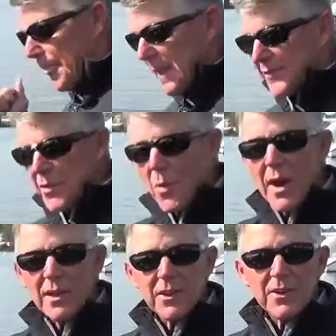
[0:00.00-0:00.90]
if you
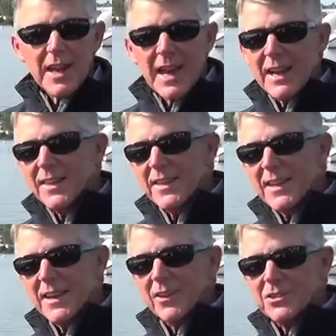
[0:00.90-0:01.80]
want to learn
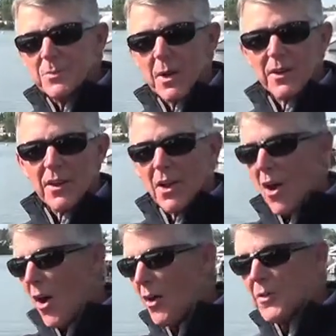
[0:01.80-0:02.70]
anything else about
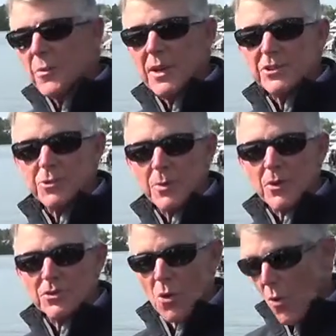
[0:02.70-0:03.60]
all the Ranger
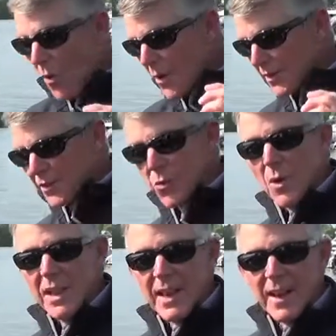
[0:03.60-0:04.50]
boats or the
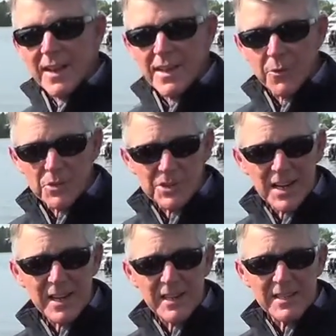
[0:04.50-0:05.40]
2080 that we're
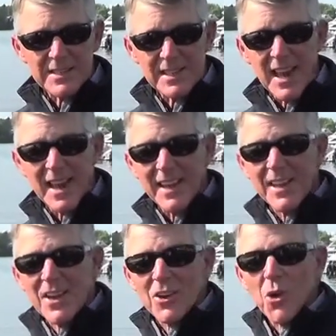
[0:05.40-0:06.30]
standing in today,
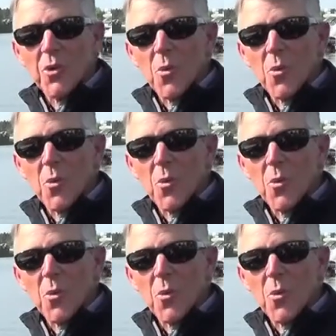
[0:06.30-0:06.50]
go to